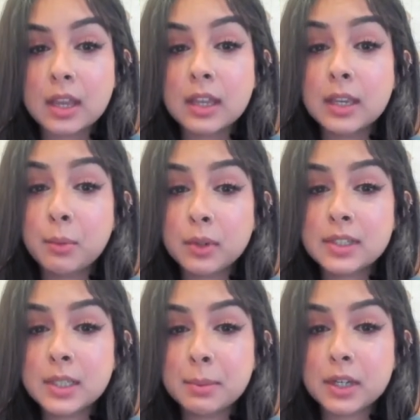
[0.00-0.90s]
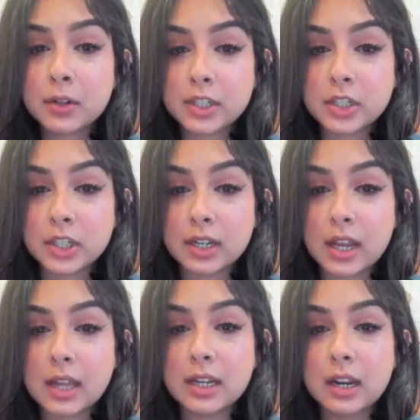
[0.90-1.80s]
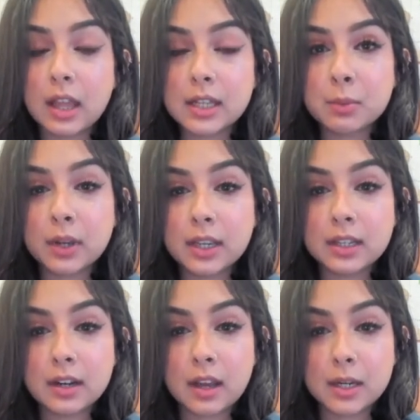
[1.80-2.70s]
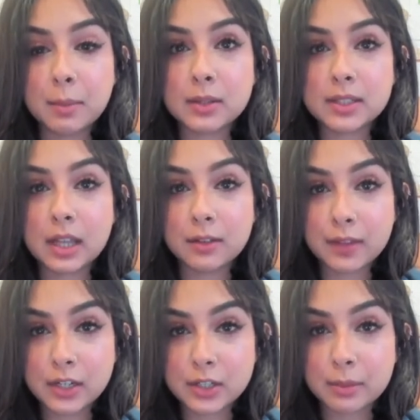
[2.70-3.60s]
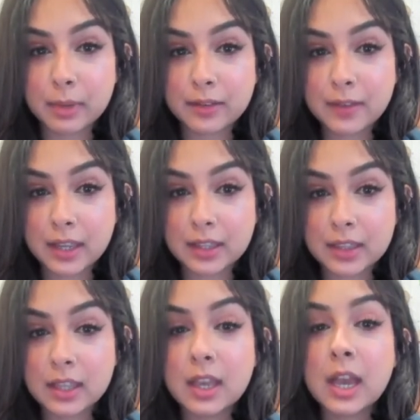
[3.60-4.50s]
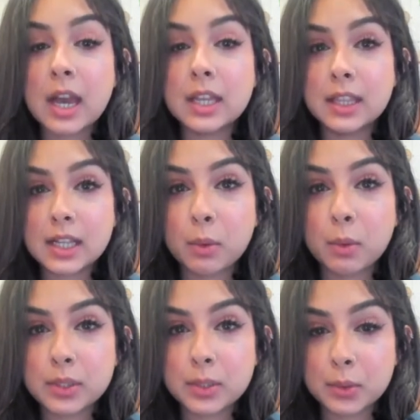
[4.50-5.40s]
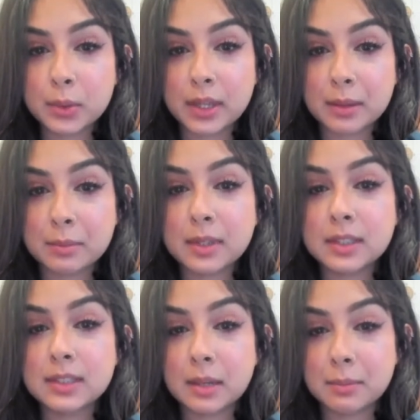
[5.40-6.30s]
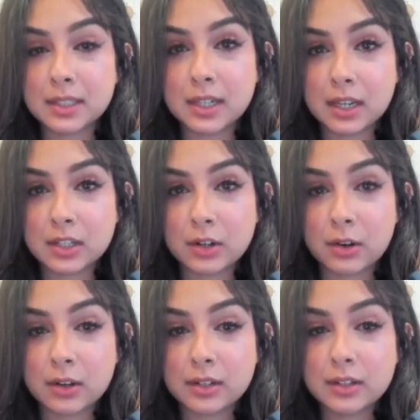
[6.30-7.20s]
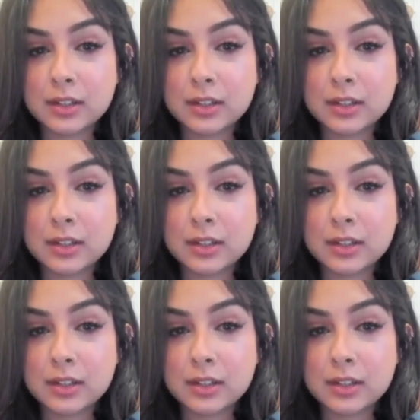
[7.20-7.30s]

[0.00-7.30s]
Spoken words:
He wanted to be a Christian and he liked what he had heard about salvation by faith, and what we taught him, said Mr. Hitchcott.